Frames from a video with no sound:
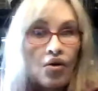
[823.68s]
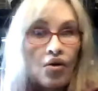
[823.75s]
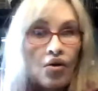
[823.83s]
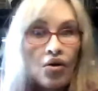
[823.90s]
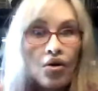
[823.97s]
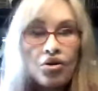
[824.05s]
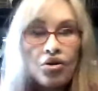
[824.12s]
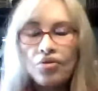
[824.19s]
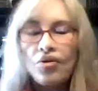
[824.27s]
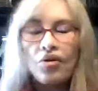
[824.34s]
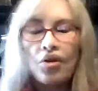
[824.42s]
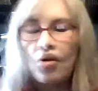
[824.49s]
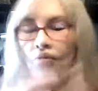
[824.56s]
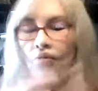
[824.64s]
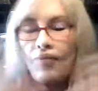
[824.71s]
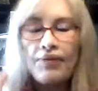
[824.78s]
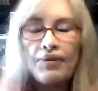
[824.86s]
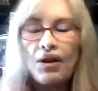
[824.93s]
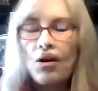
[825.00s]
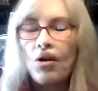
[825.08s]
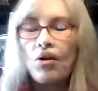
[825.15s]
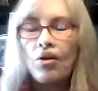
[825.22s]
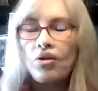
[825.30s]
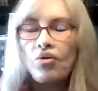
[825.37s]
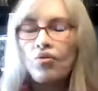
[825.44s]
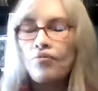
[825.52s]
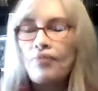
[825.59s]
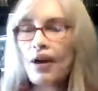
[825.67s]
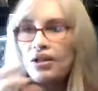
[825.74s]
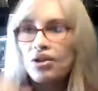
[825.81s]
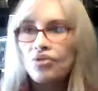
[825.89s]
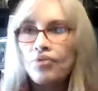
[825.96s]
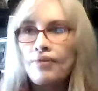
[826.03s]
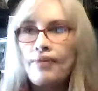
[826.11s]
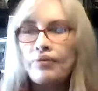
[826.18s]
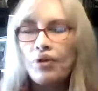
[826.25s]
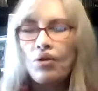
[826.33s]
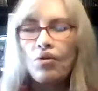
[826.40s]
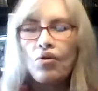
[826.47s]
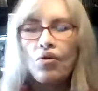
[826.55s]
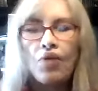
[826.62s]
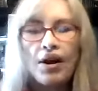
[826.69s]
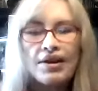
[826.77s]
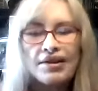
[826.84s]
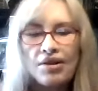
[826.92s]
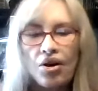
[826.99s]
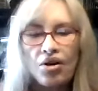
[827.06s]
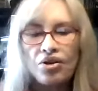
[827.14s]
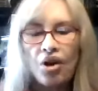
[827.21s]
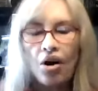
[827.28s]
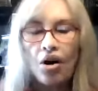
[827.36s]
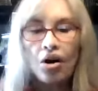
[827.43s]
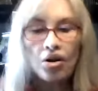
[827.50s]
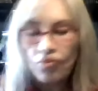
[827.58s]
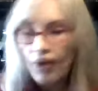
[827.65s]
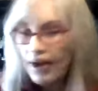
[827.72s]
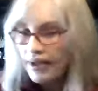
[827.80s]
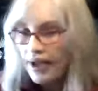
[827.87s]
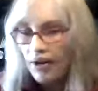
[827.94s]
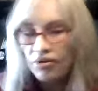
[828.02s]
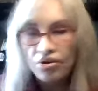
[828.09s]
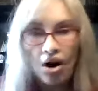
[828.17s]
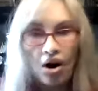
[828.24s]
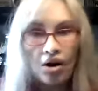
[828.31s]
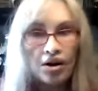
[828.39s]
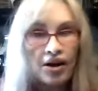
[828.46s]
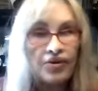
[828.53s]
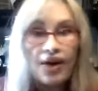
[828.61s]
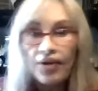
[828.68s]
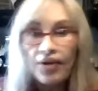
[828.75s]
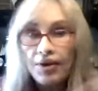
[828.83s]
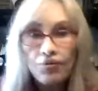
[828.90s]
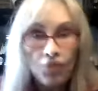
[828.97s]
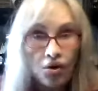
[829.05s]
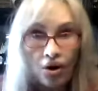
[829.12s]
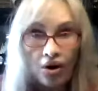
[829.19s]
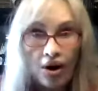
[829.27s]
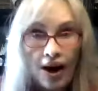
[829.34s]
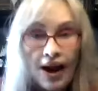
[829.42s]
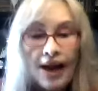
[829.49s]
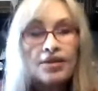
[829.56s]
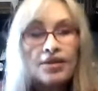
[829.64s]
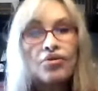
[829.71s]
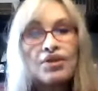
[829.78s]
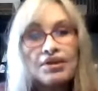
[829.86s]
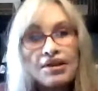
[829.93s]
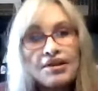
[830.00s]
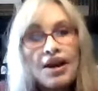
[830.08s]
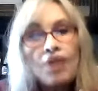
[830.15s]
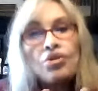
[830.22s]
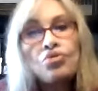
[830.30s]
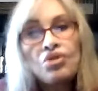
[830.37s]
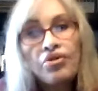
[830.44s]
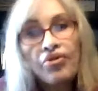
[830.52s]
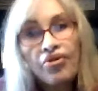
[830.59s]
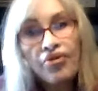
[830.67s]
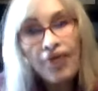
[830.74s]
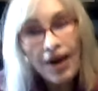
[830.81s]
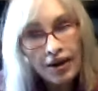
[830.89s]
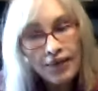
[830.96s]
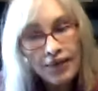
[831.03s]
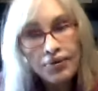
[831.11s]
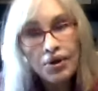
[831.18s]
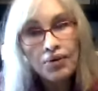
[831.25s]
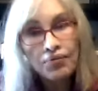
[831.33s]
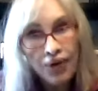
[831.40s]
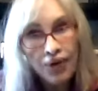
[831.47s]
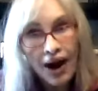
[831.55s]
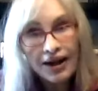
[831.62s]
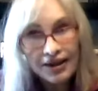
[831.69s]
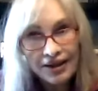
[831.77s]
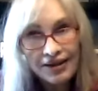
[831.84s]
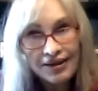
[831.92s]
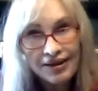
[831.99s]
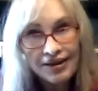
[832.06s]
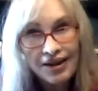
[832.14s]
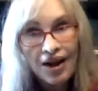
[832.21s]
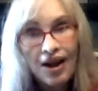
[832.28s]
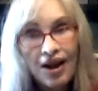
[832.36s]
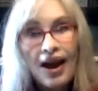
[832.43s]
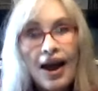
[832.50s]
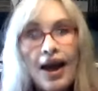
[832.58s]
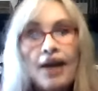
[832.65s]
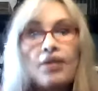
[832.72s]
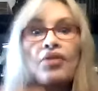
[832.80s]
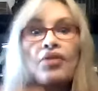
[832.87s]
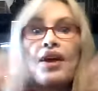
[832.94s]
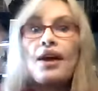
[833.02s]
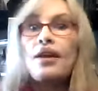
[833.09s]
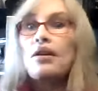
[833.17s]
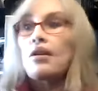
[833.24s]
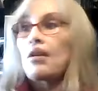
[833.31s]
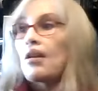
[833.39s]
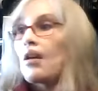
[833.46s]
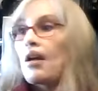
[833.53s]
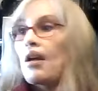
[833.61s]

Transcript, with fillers: Or maybe you might just remember, oh, I saw a dog. Write down dog, if nothing more. So this is how you develop your practice. And then